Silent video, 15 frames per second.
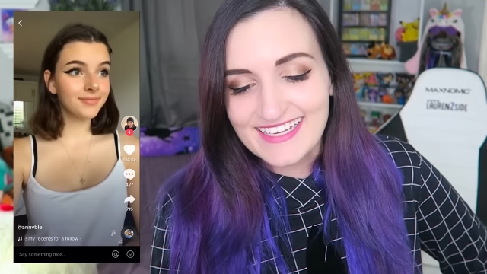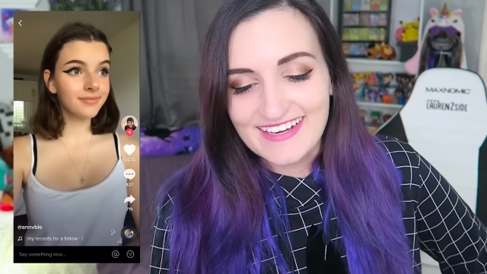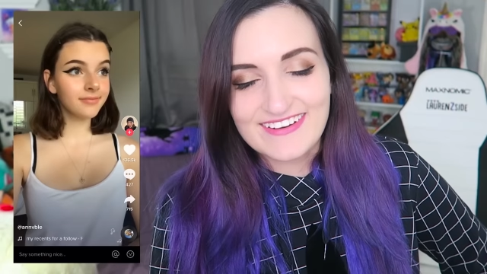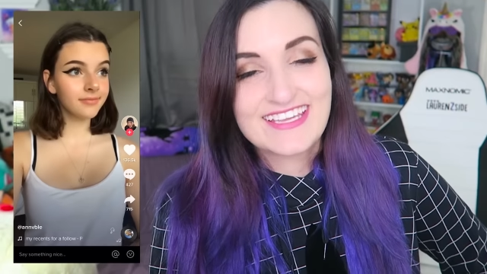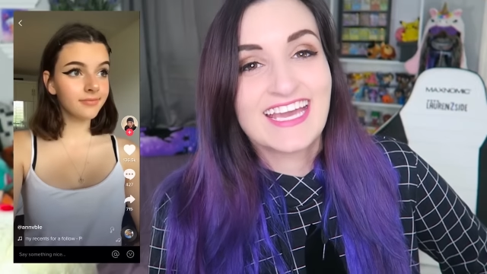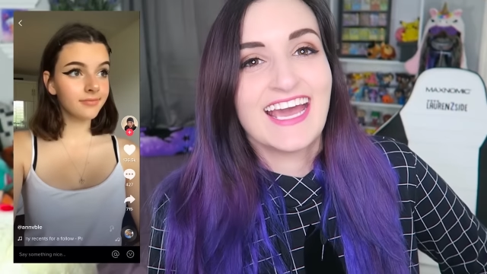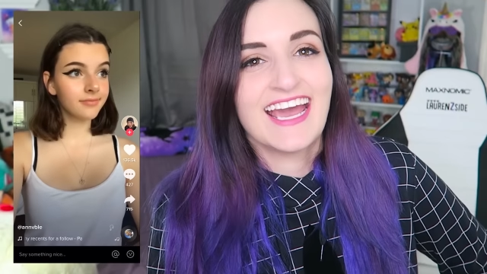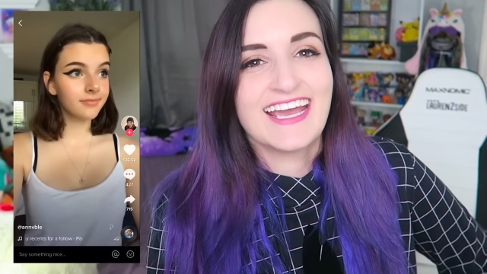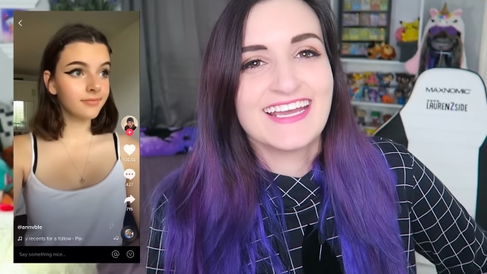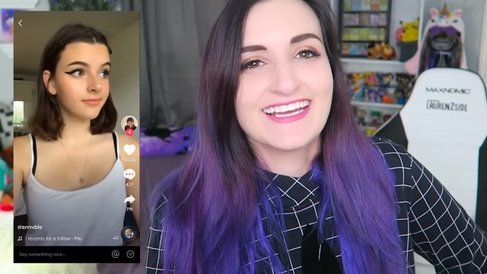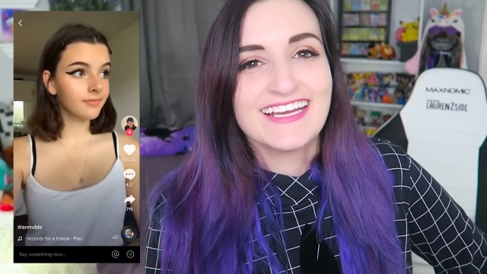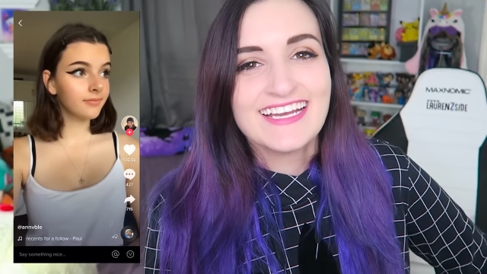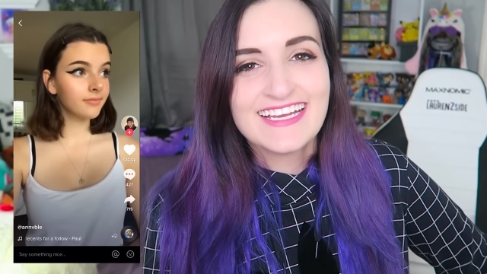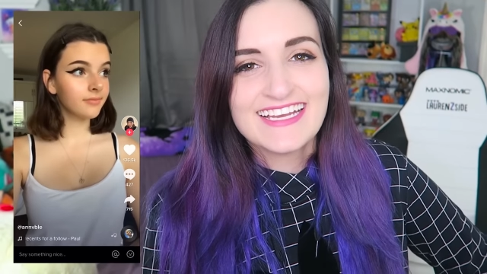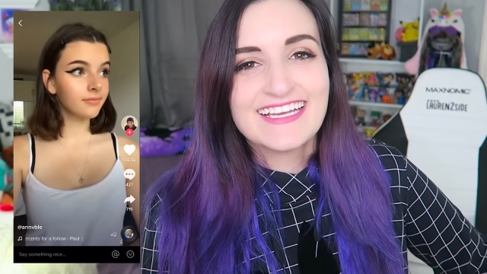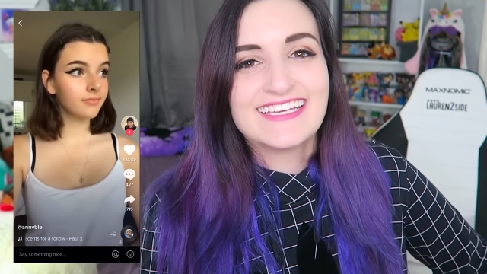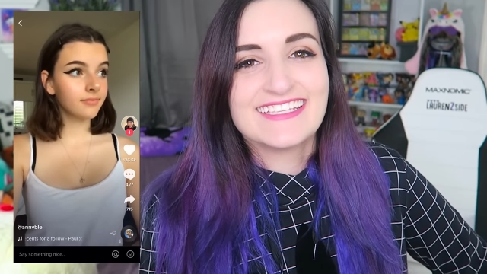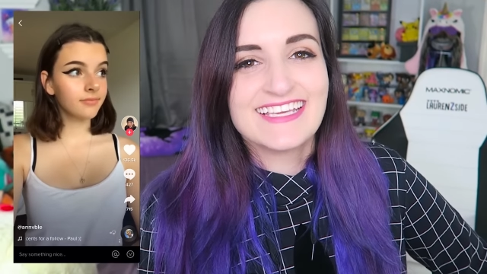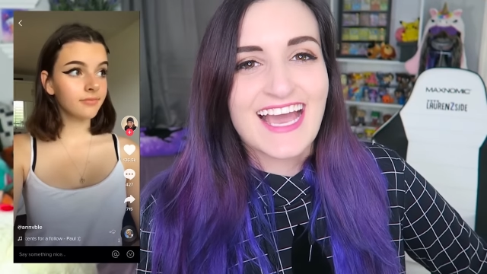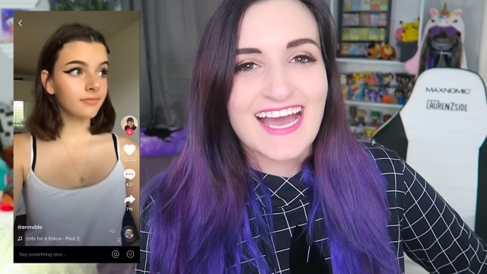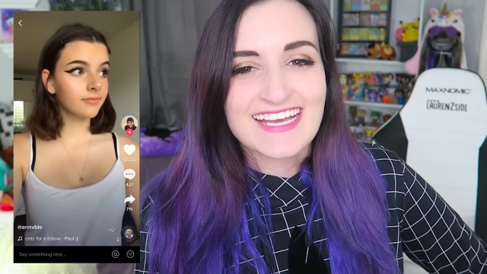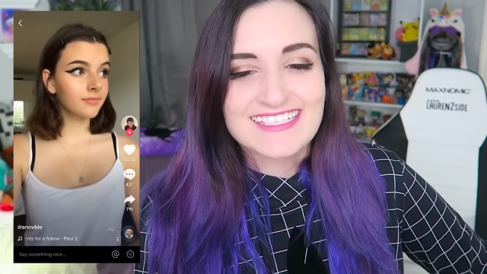Speaker 1: Okay,
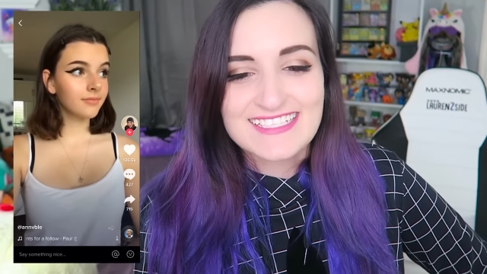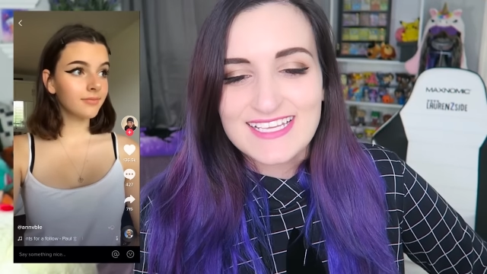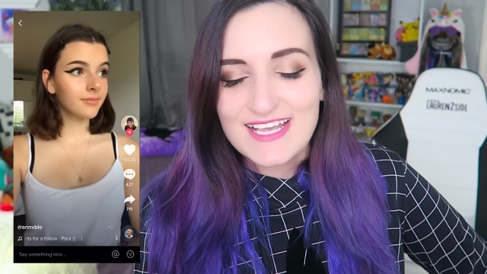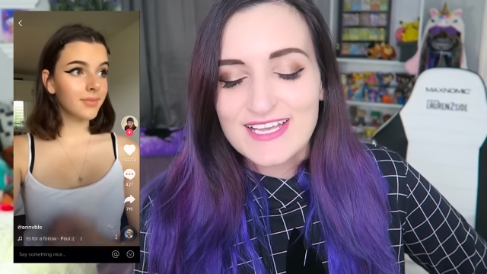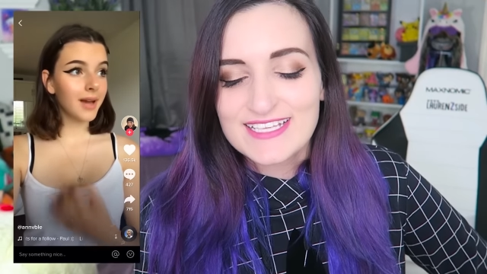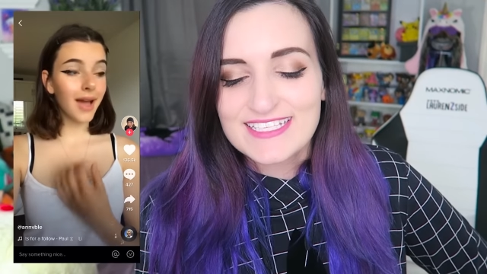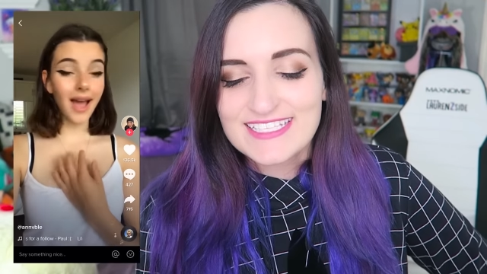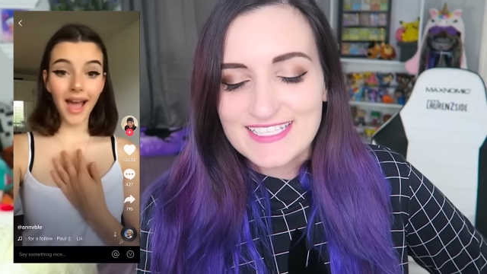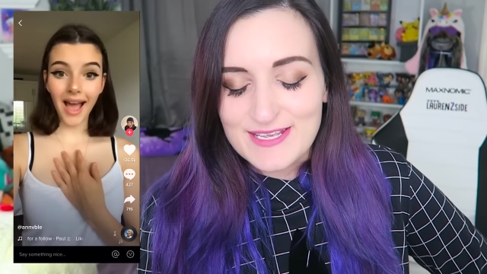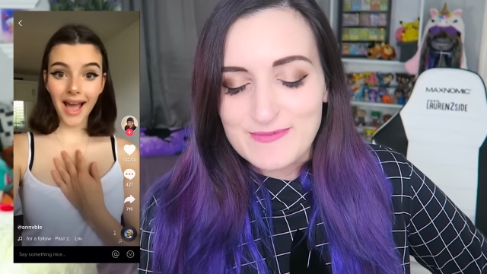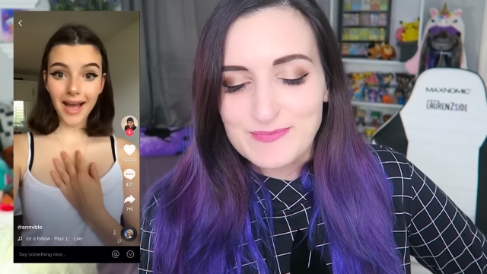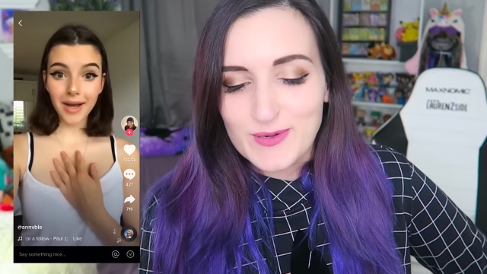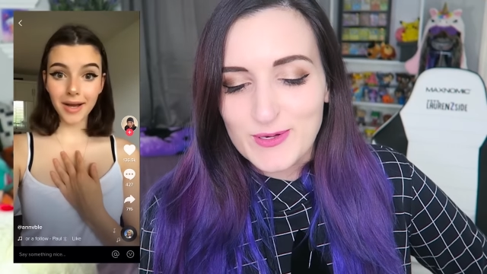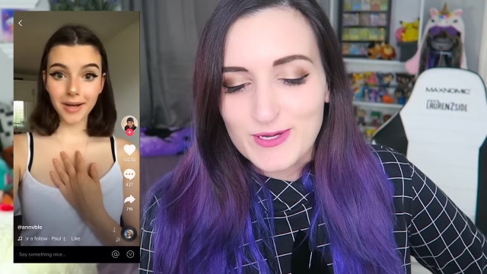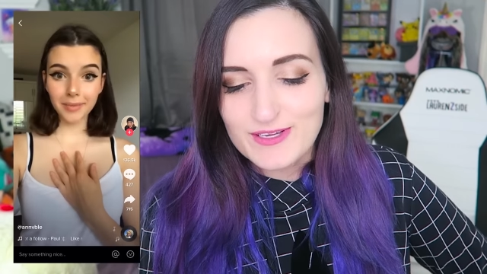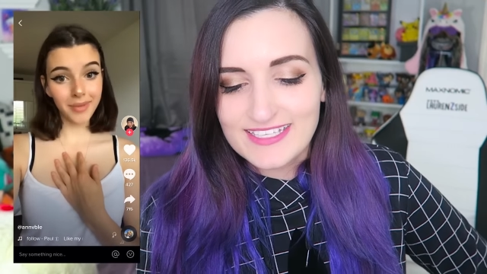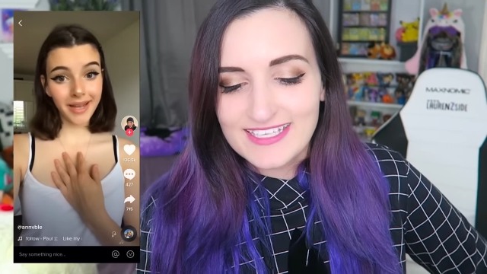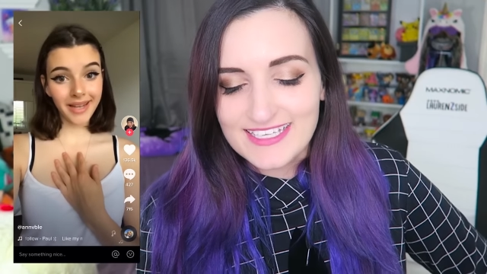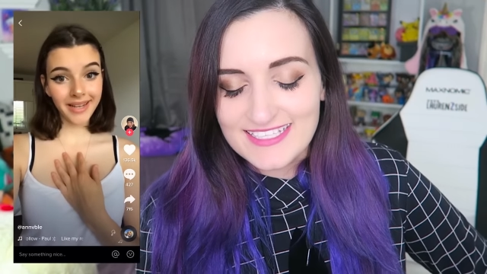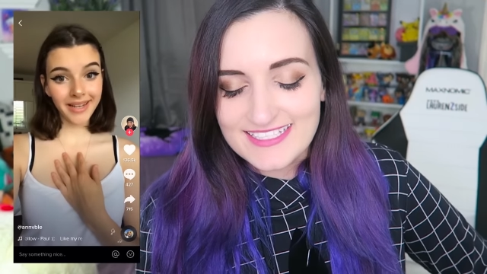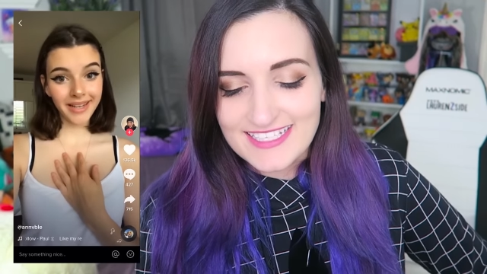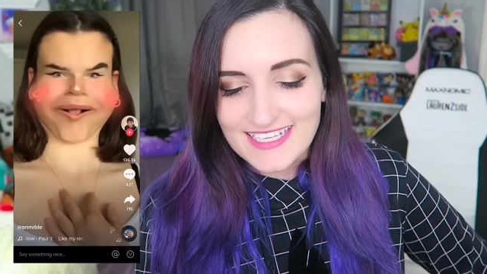yes. Simple,
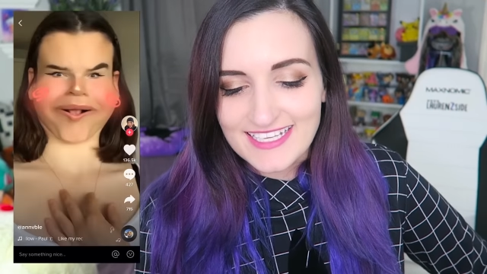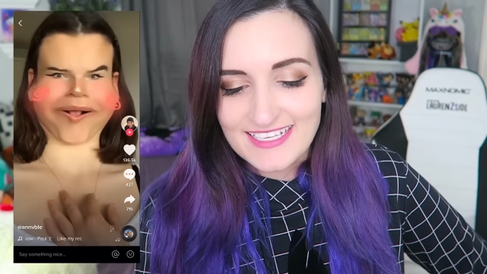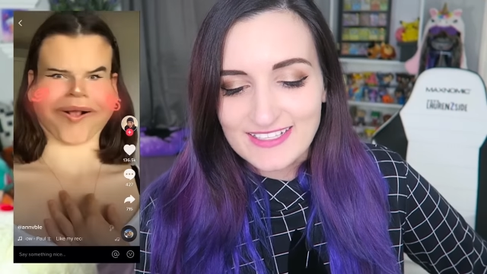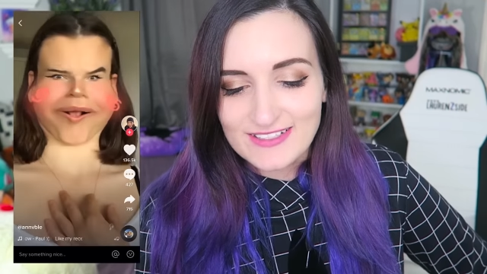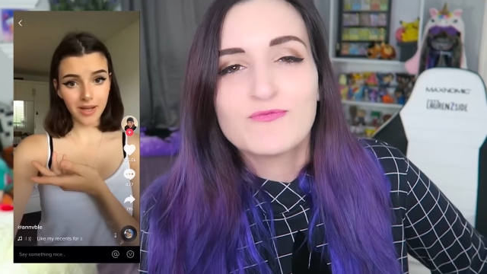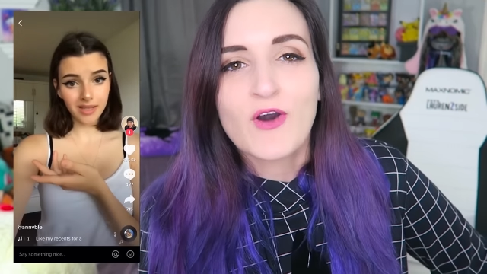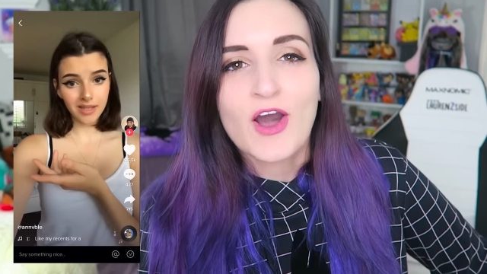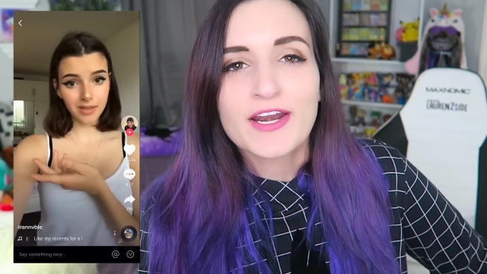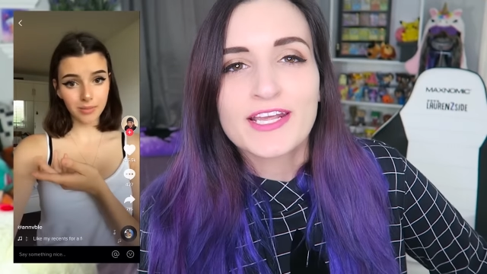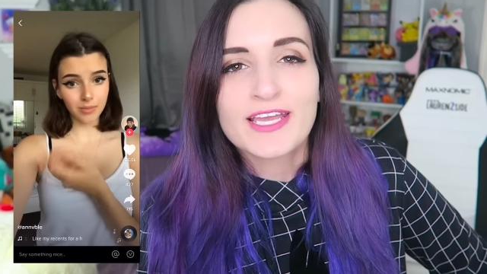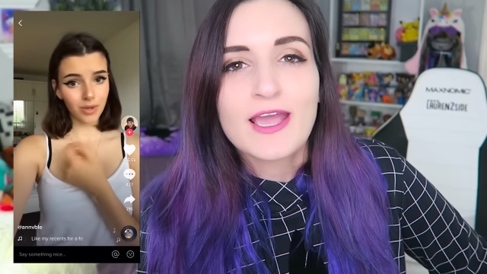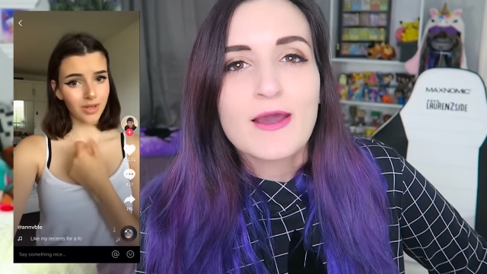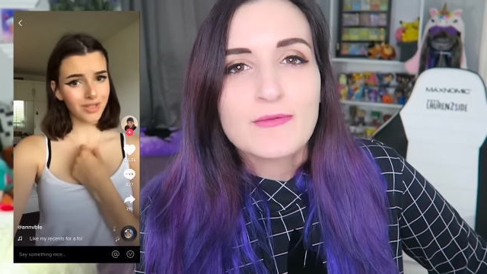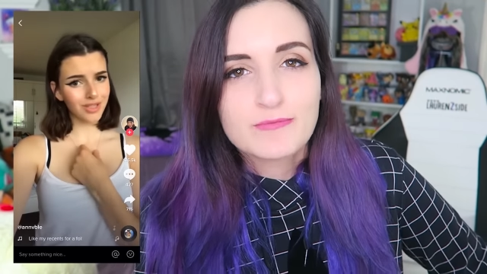easy, funny,